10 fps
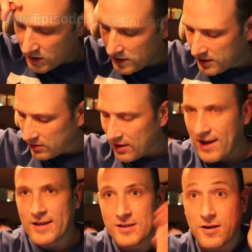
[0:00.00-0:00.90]

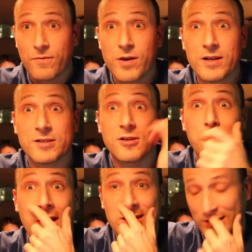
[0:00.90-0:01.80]
Legoland. We
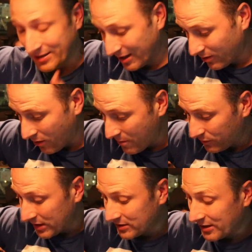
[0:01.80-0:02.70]
stopped by Del Taco,
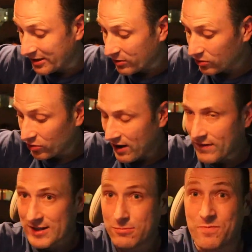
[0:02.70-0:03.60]
my Del Taco
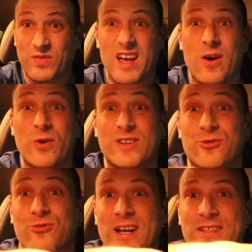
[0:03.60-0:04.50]
cravings. I went
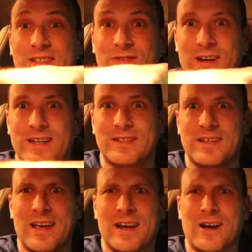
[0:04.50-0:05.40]

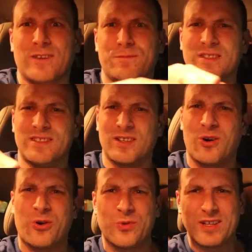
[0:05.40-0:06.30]
crazy and I've been sick
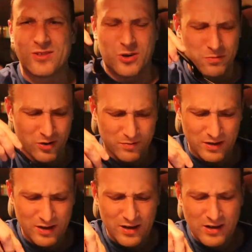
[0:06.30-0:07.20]
all week, so I'm gonna
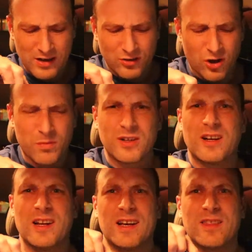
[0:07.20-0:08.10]
be talking about
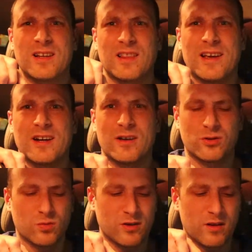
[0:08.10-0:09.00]
it I think later. I
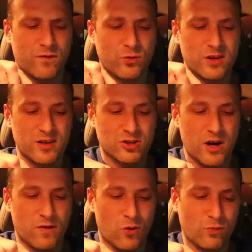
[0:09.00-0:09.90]
just want to get the food in and
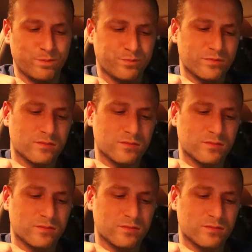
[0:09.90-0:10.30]
drive home.